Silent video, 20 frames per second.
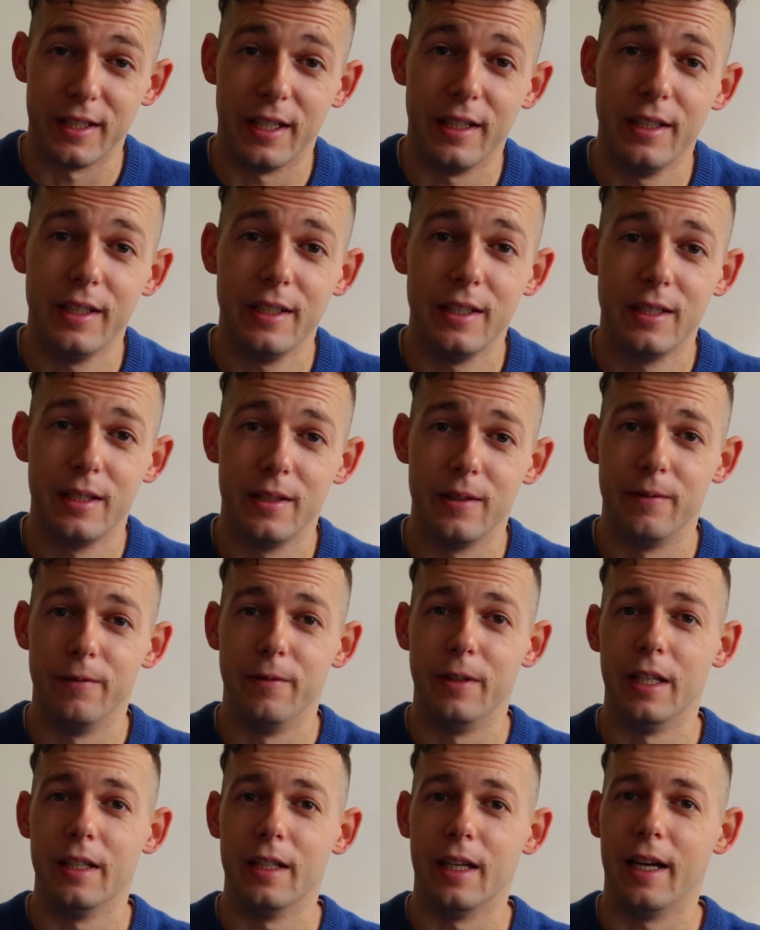Sundays
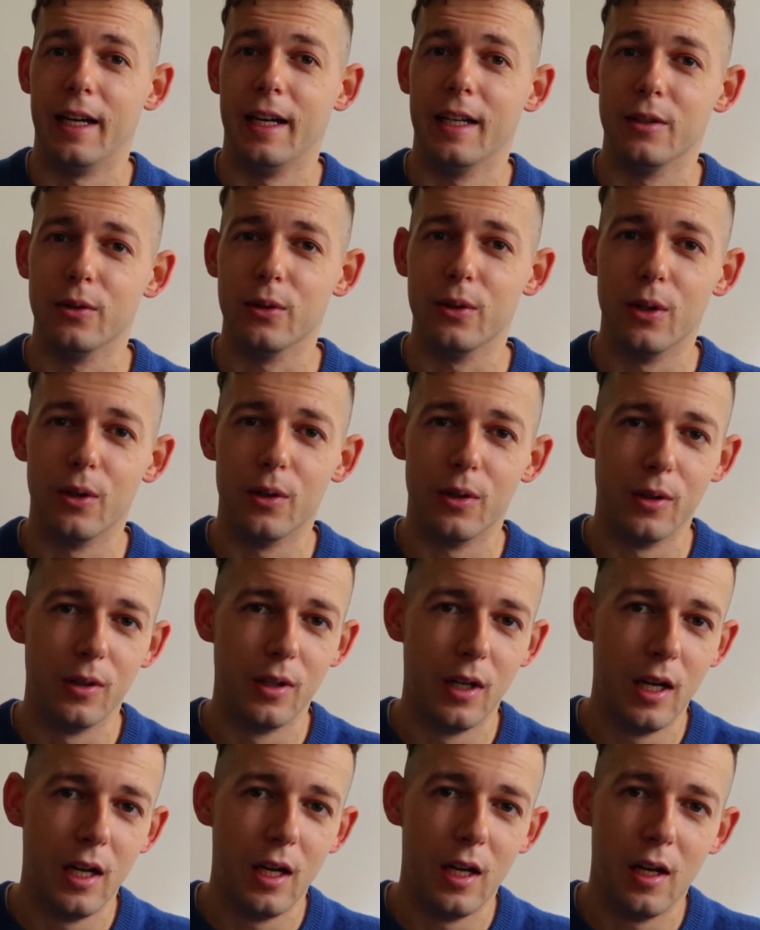when I had to
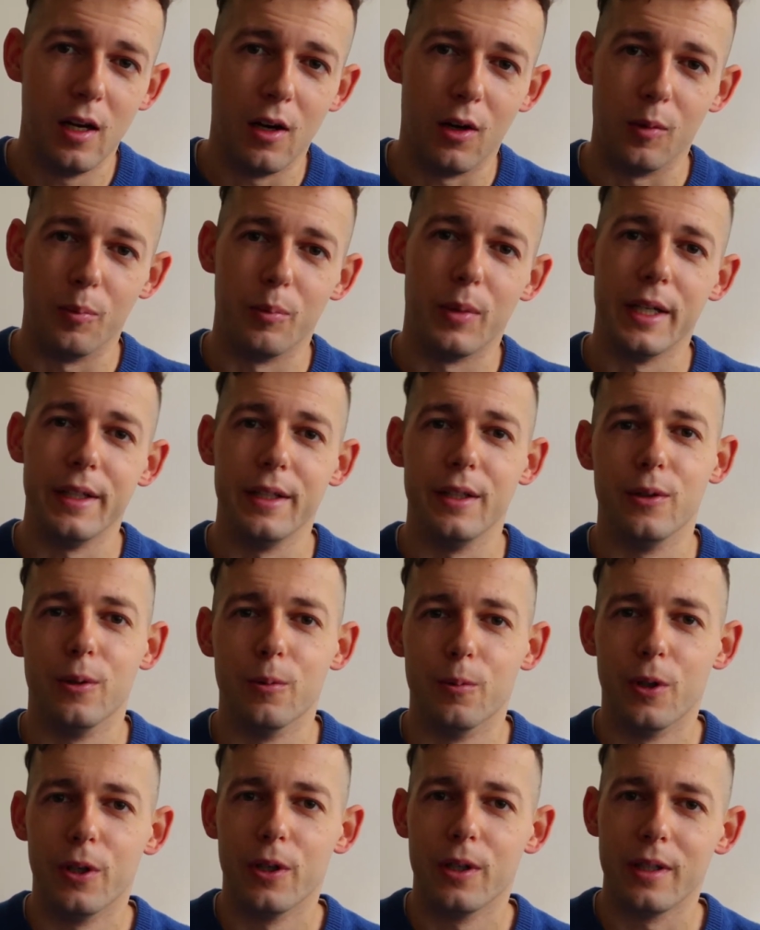go on Monday
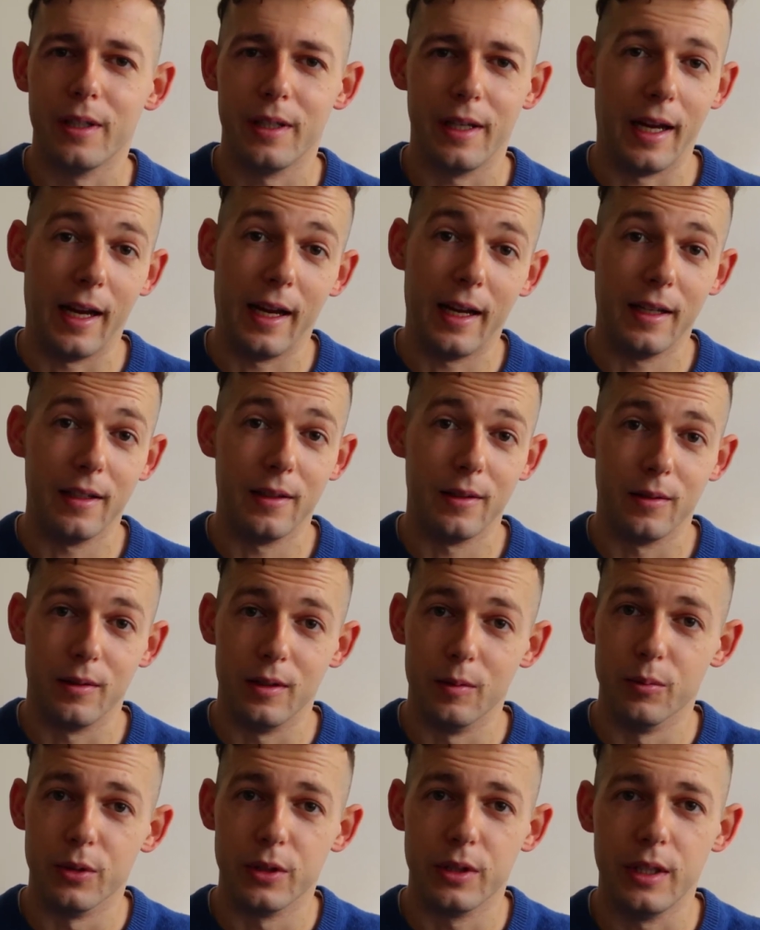to work and
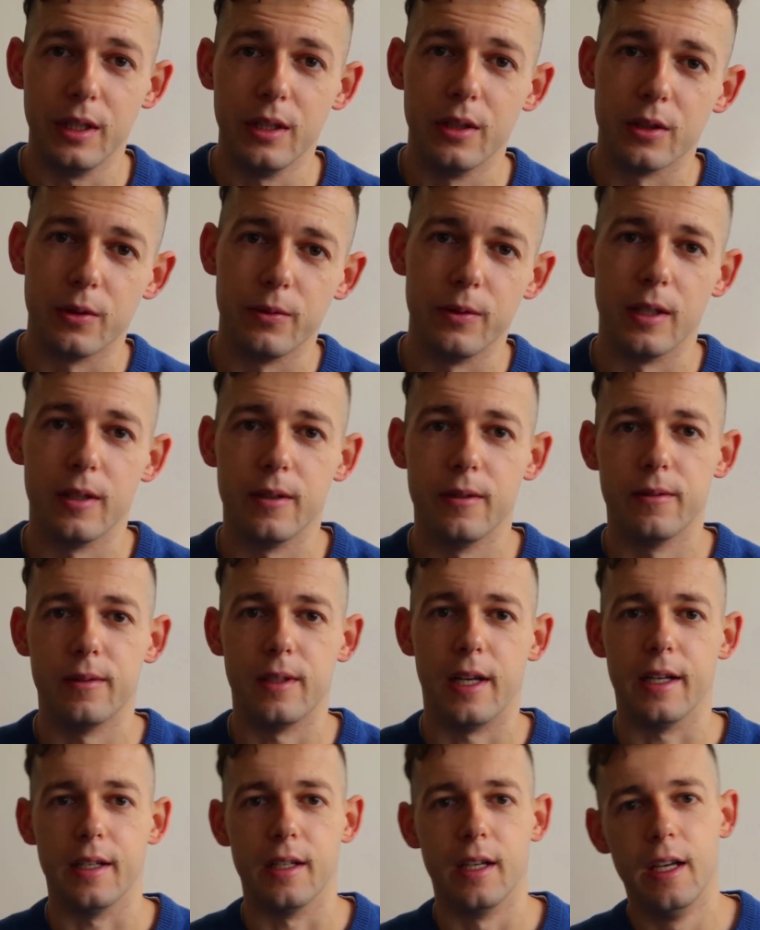the mosquitoes were
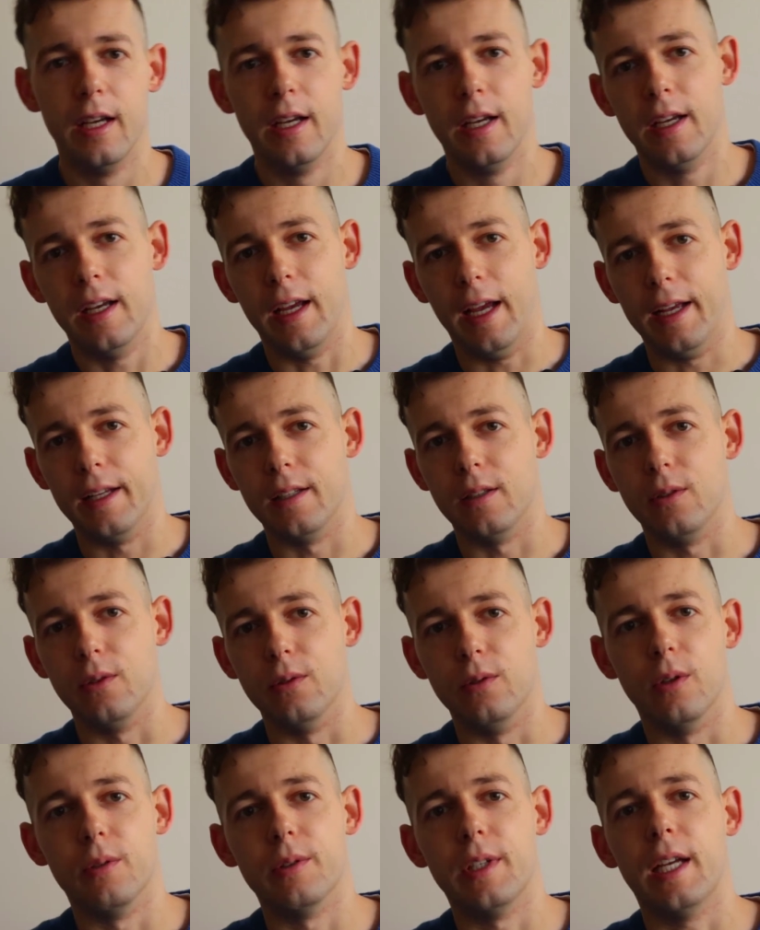flying. And
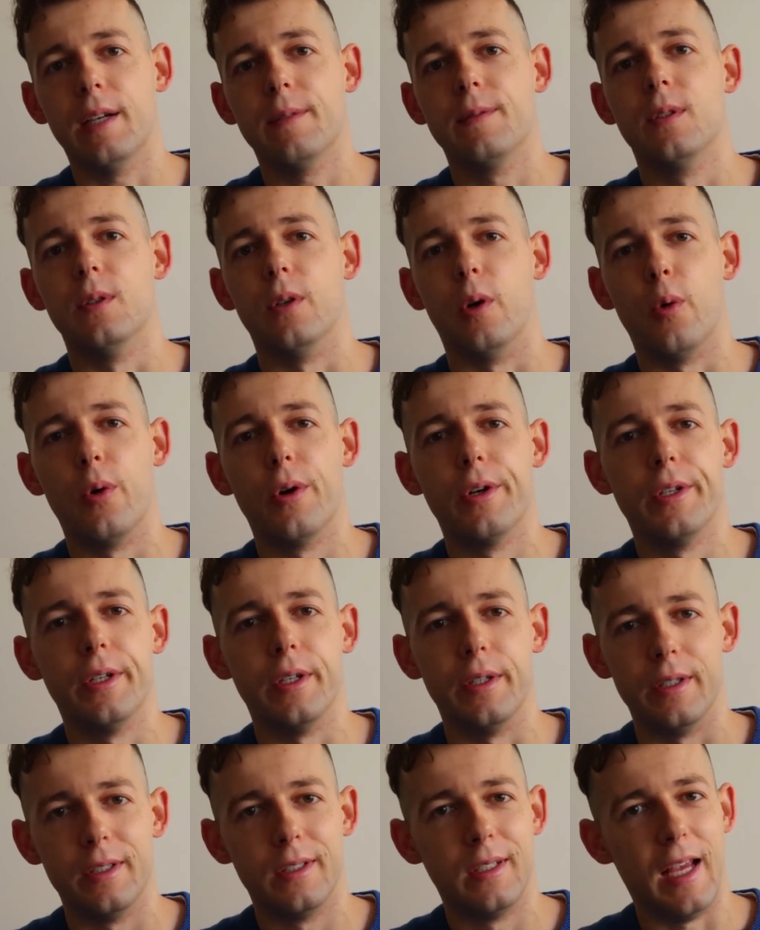you don't have to
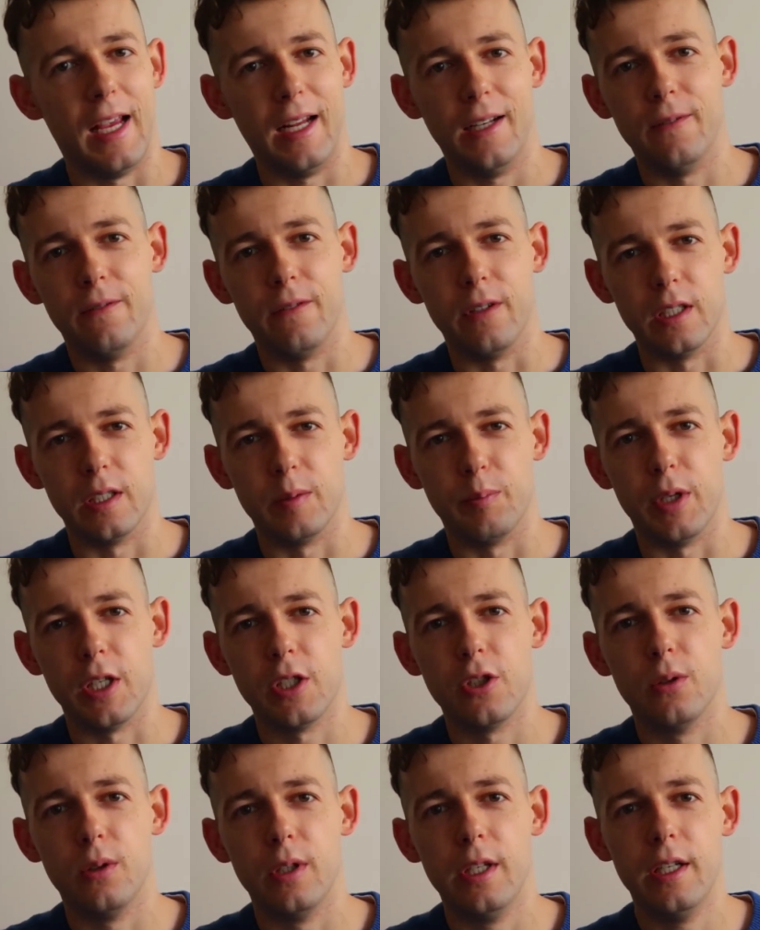order anything
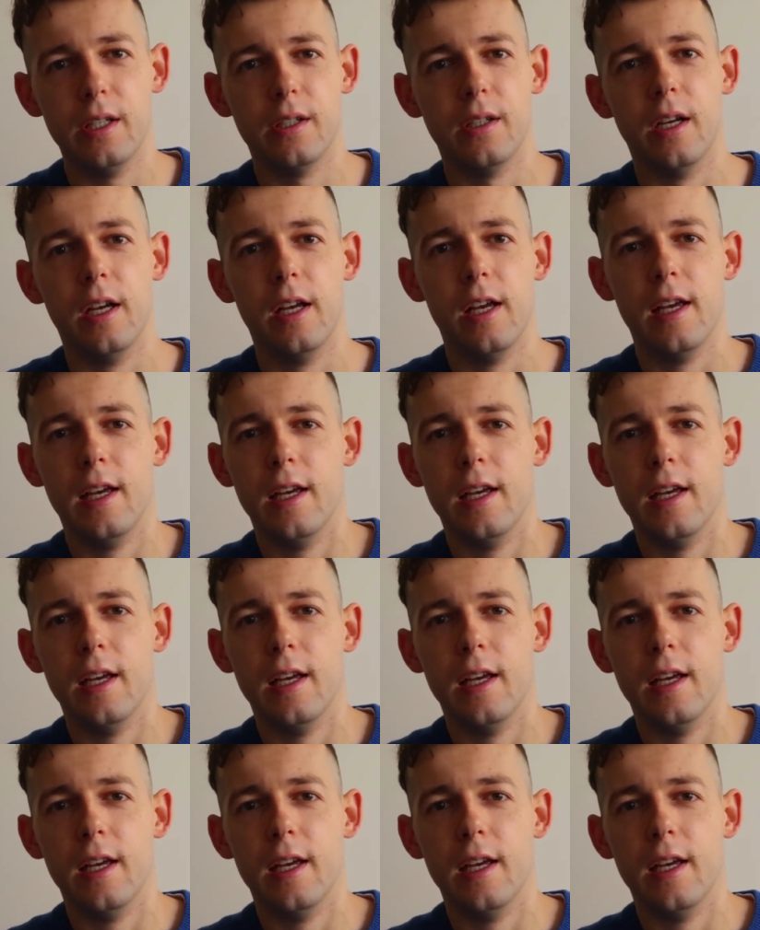special here.